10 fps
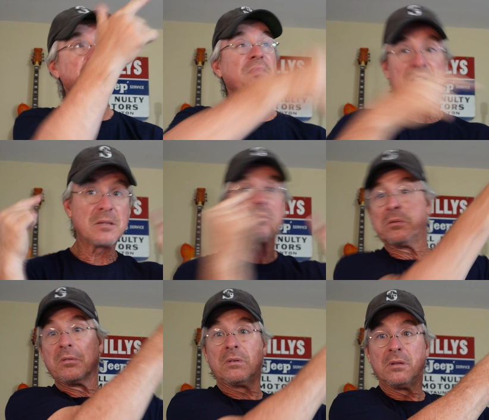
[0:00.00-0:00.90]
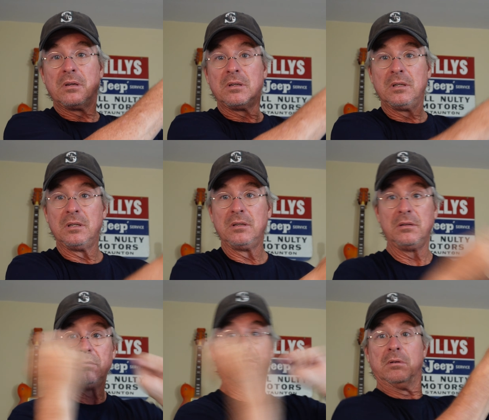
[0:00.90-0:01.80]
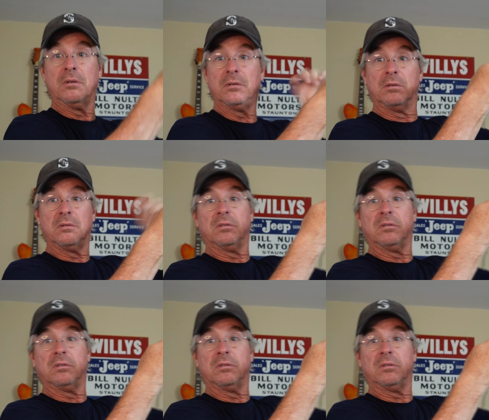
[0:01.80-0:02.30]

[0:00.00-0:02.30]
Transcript: [no speech]